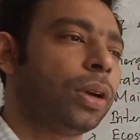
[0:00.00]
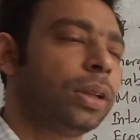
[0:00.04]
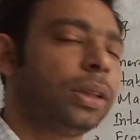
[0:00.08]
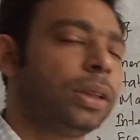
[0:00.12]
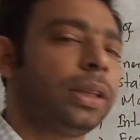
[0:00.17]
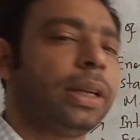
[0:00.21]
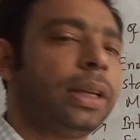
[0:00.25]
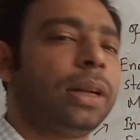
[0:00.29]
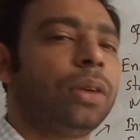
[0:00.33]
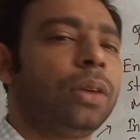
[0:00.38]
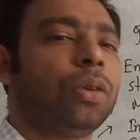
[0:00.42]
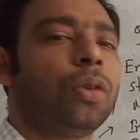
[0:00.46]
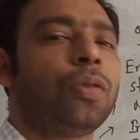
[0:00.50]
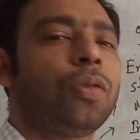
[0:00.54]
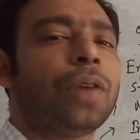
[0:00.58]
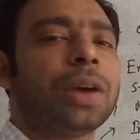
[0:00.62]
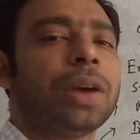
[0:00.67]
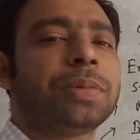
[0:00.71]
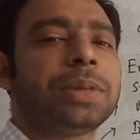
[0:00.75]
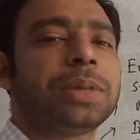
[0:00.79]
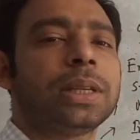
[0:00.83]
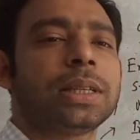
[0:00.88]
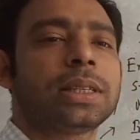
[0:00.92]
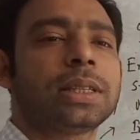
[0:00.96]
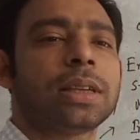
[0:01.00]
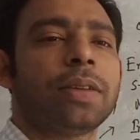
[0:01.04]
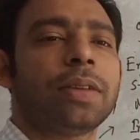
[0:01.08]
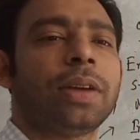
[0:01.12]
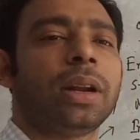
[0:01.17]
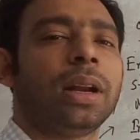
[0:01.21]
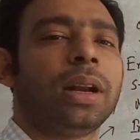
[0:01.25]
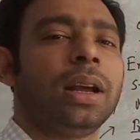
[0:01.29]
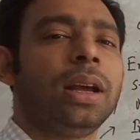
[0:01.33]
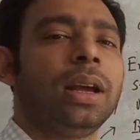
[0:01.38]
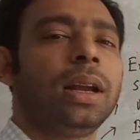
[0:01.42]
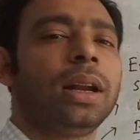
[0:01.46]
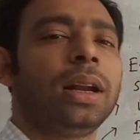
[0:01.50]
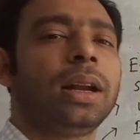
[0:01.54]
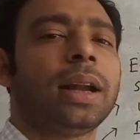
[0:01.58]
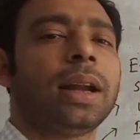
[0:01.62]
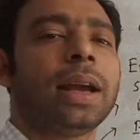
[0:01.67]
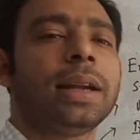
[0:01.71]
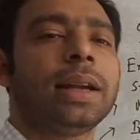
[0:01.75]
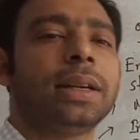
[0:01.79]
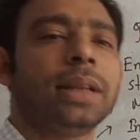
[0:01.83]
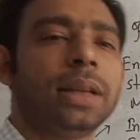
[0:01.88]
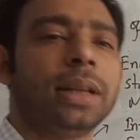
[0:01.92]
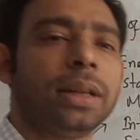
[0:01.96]
then no 5 6 7
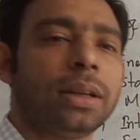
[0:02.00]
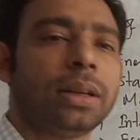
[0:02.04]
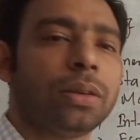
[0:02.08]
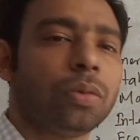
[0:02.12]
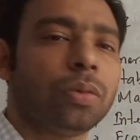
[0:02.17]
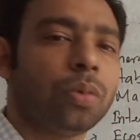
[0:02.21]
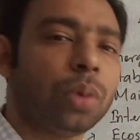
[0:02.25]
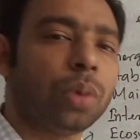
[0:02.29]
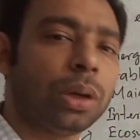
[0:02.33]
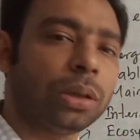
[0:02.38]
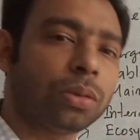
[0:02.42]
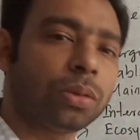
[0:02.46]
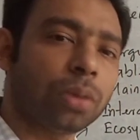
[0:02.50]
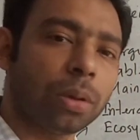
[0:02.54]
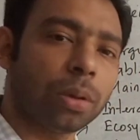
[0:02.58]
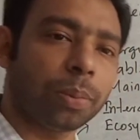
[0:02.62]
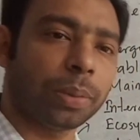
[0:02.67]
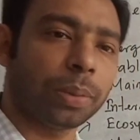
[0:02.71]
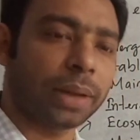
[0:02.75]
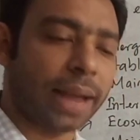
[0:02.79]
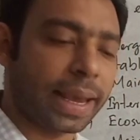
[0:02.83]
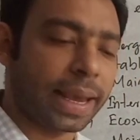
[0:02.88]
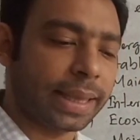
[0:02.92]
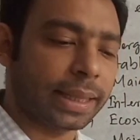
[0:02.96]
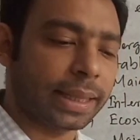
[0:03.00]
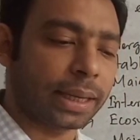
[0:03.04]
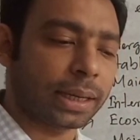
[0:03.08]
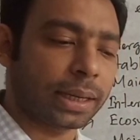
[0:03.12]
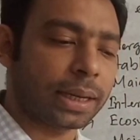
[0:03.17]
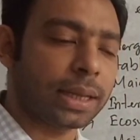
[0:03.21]
9 10 12 like that.